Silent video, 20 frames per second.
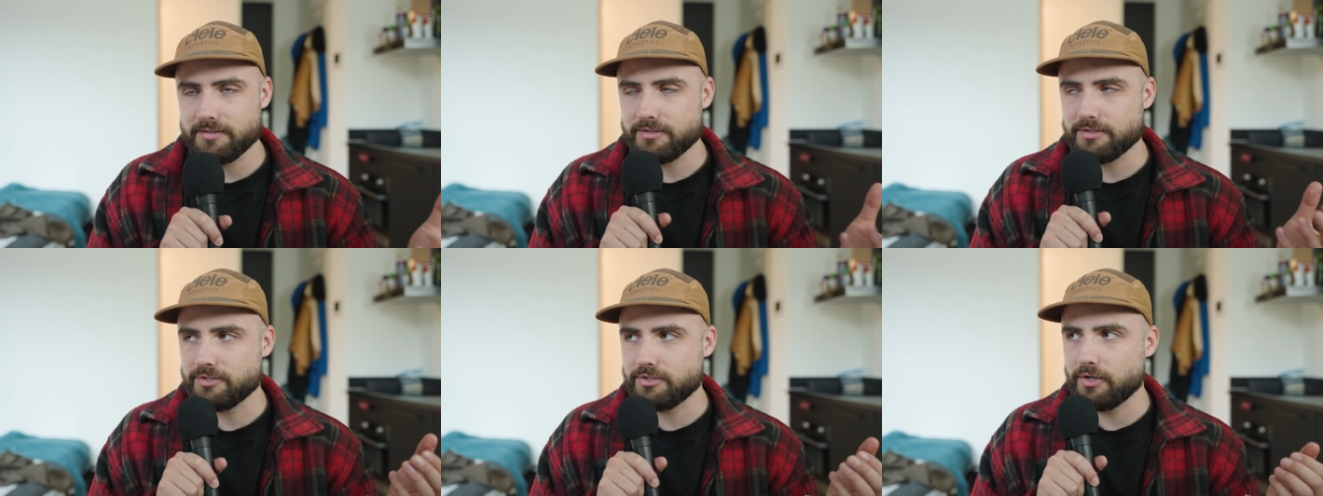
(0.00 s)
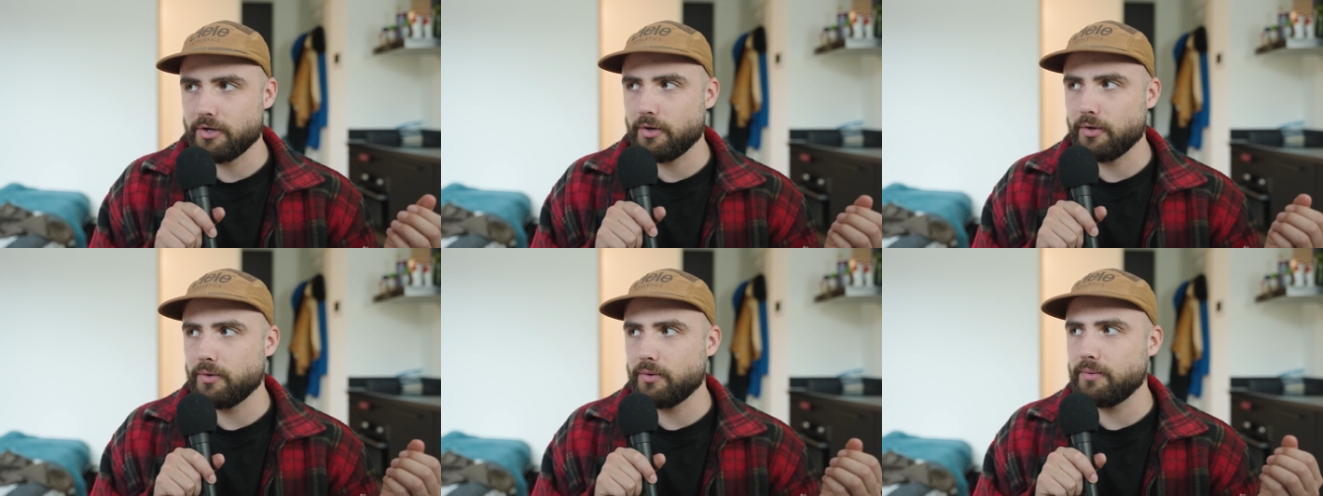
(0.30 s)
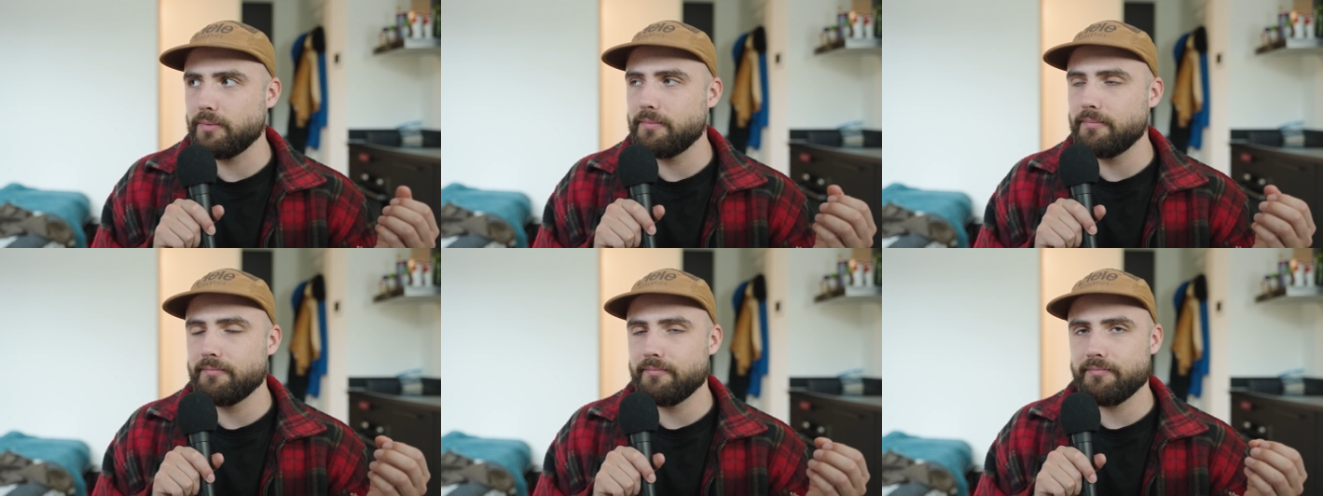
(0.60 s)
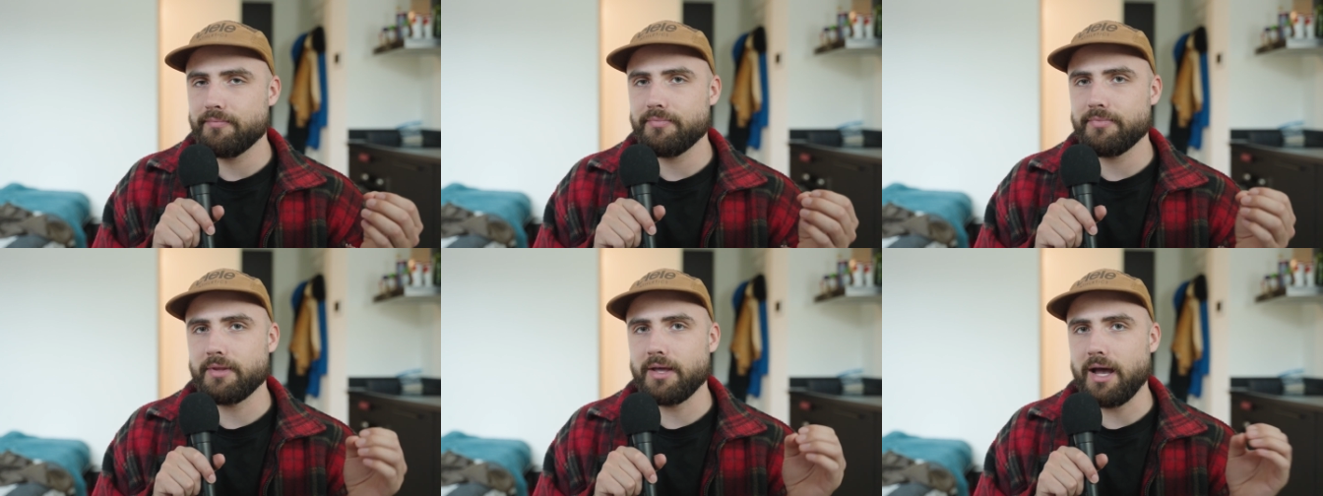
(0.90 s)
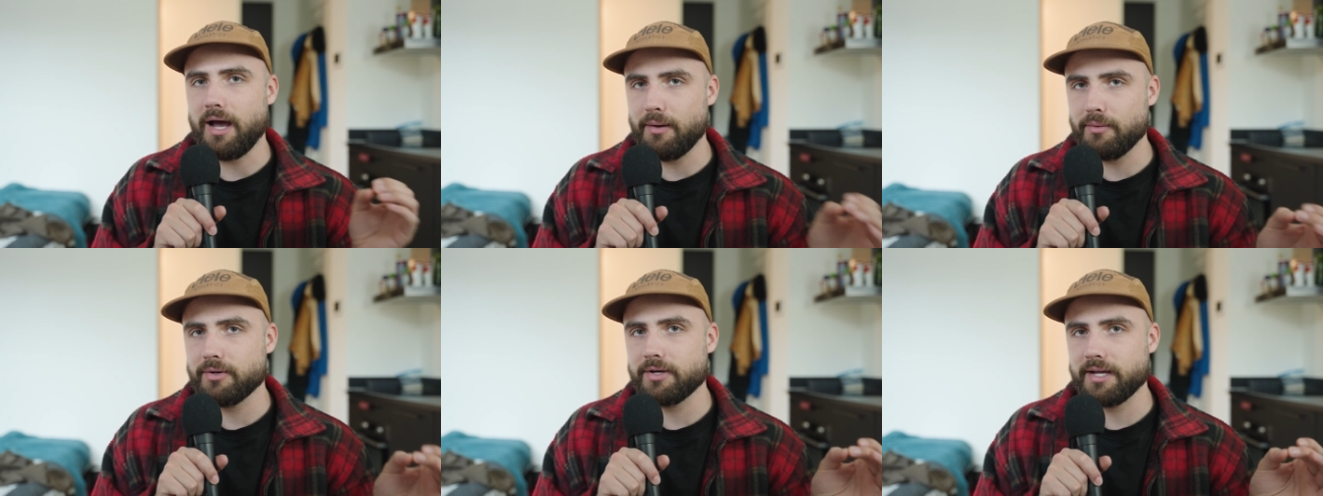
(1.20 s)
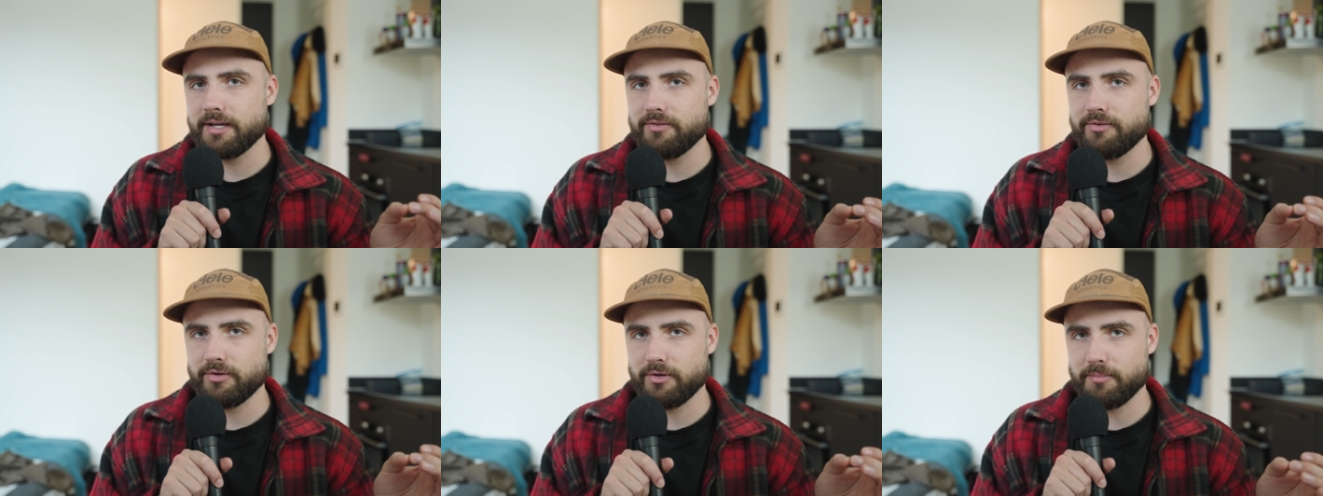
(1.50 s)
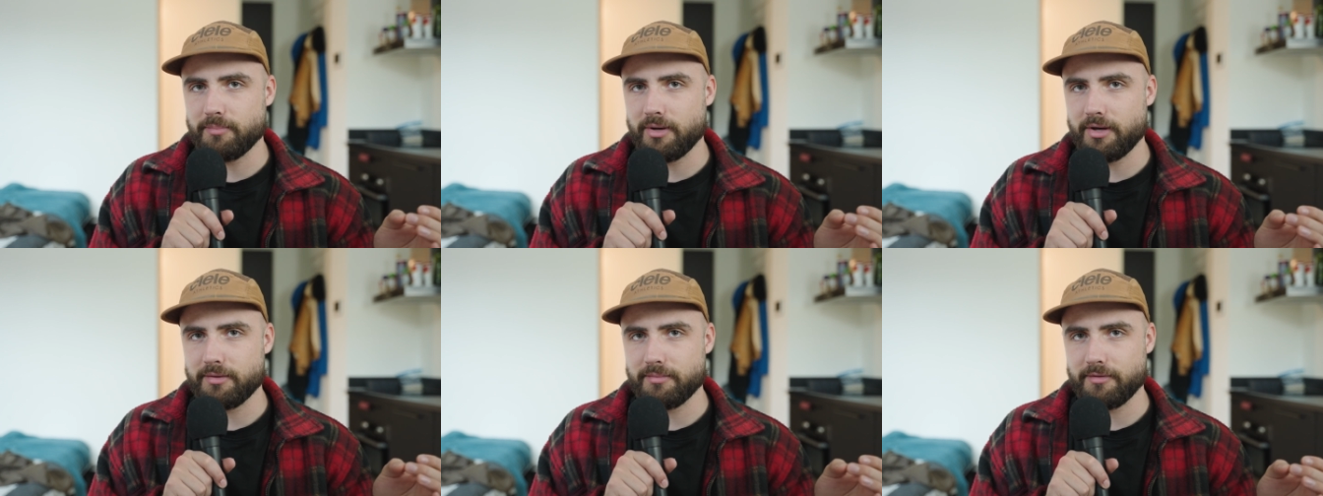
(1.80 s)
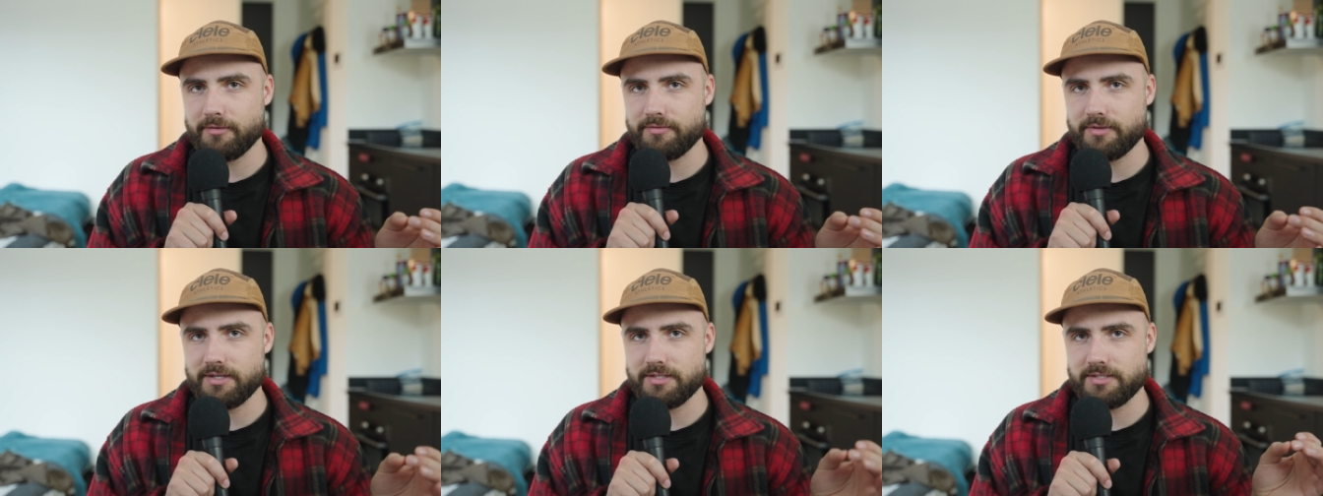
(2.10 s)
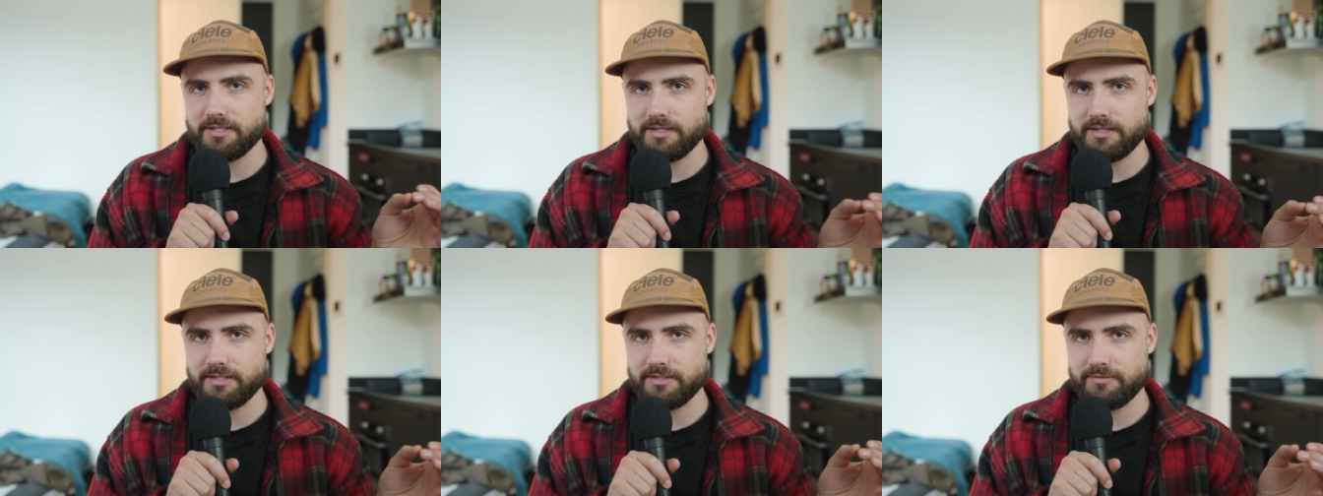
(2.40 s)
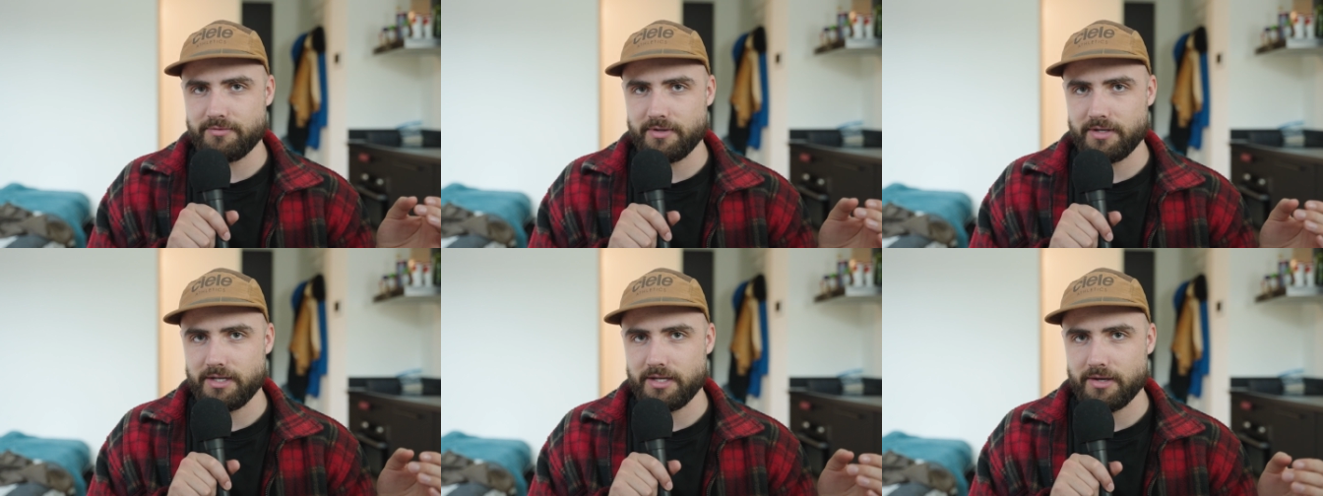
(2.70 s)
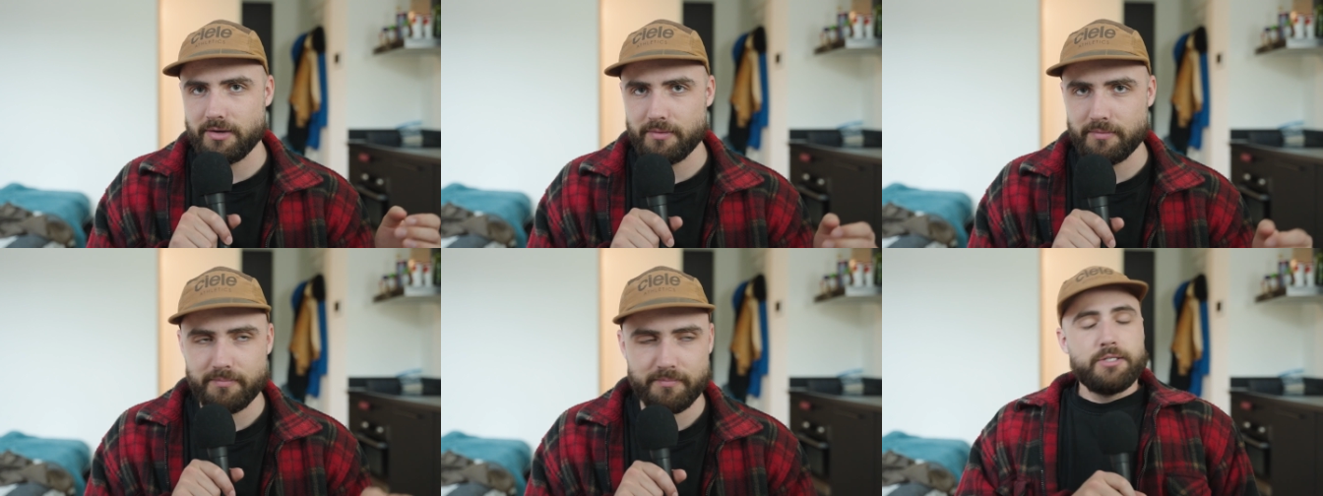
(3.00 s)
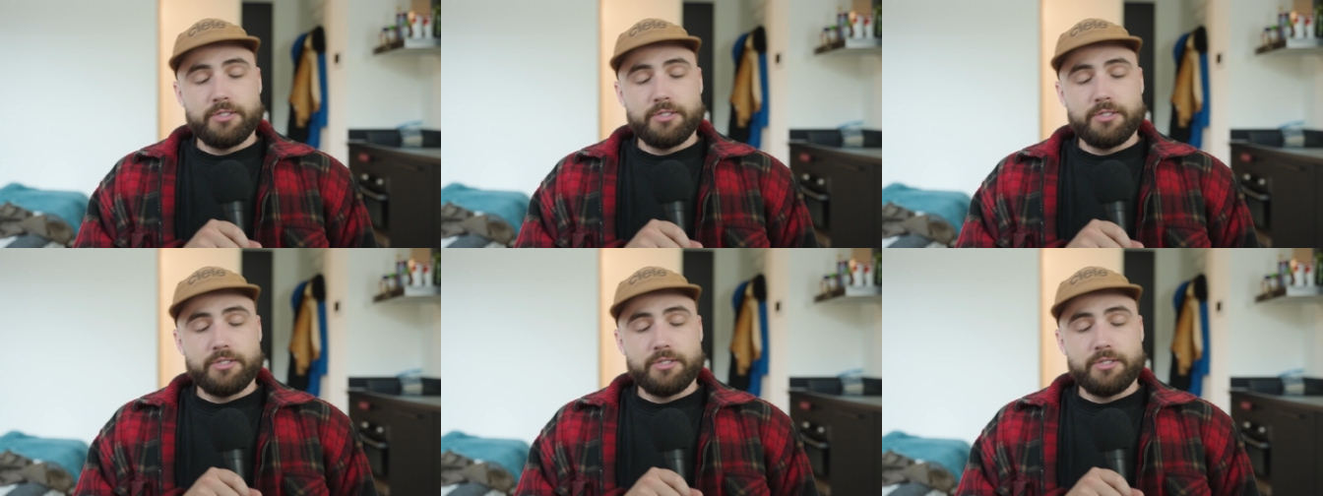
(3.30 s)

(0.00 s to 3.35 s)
So I will get to the bottom of this in this video.